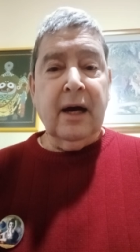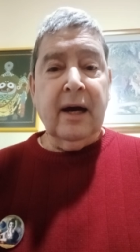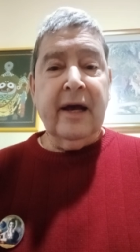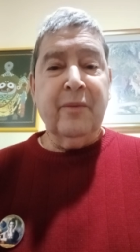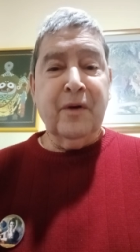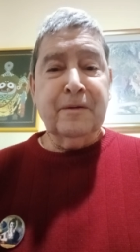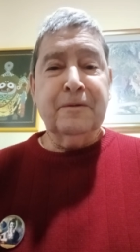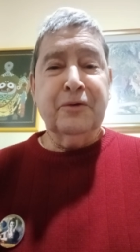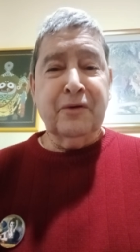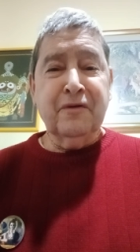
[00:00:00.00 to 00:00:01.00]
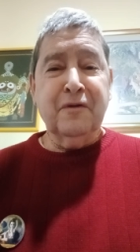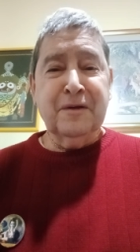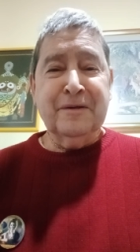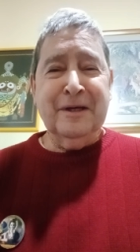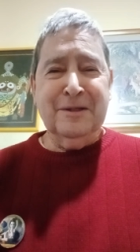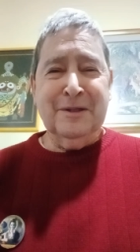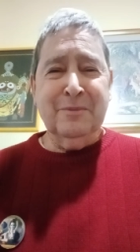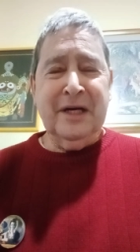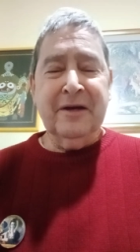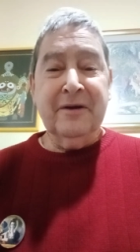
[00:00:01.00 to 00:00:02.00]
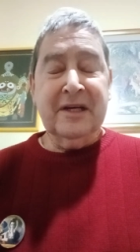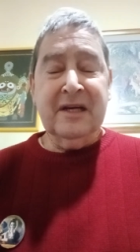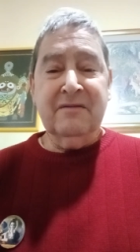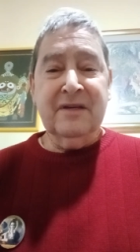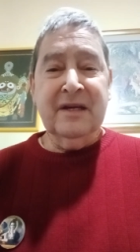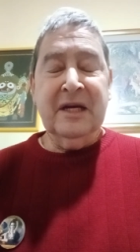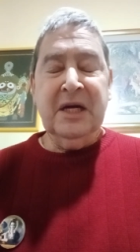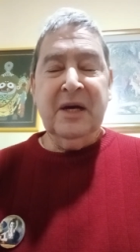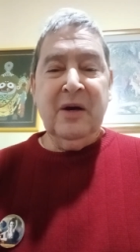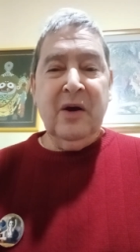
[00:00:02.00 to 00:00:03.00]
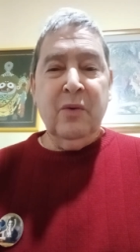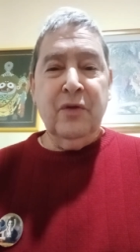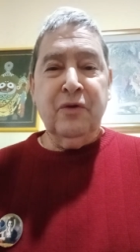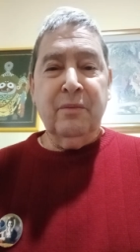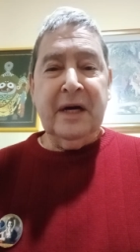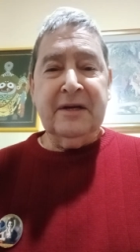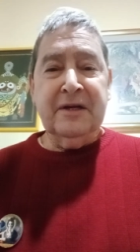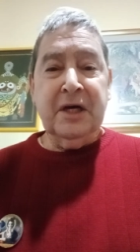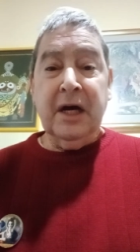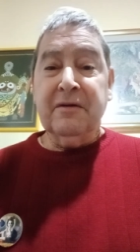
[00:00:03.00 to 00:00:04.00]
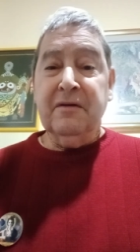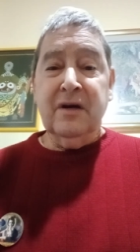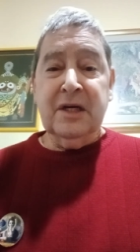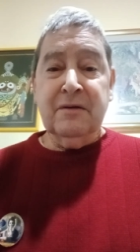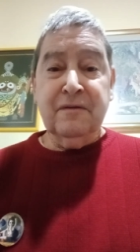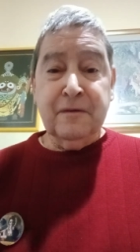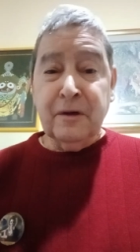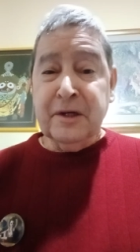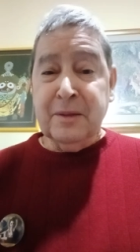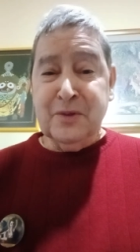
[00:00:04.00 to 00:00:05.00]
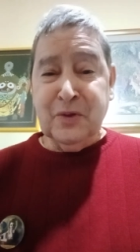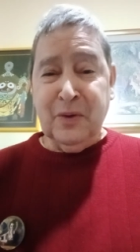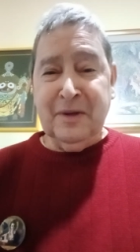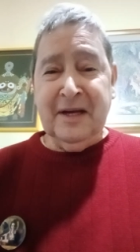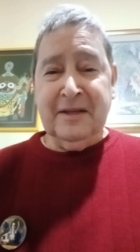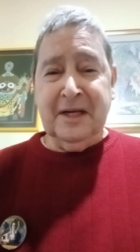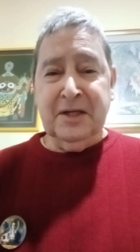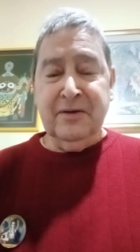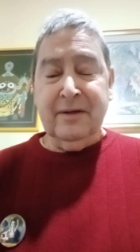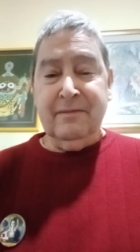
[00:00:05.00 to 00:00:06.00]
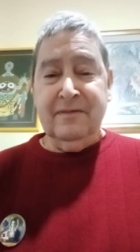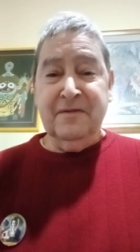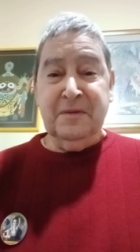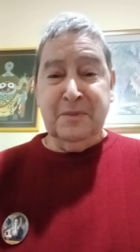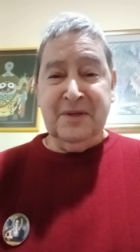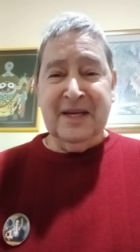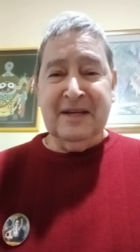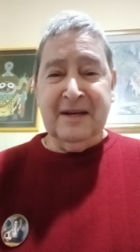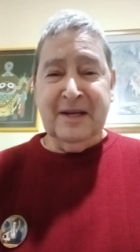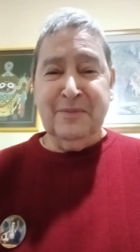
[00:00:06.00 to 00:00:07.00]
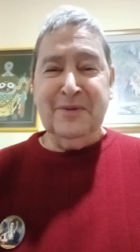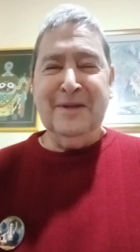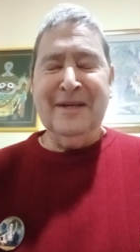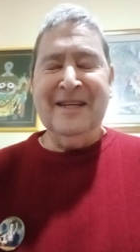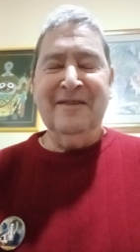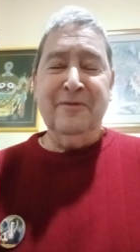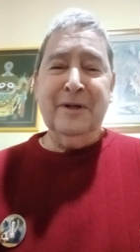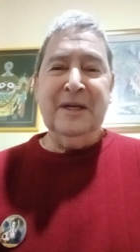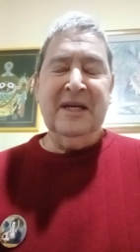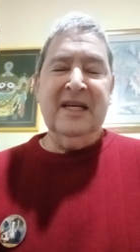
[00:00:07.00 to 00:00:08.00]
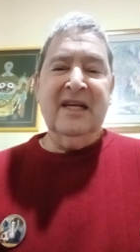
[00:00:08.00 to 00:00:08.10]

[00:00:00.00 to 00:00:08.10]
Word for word: I want your full attention by hearing carefully with your mind and heart fully absorbed like that, not 50%, 90%, fully.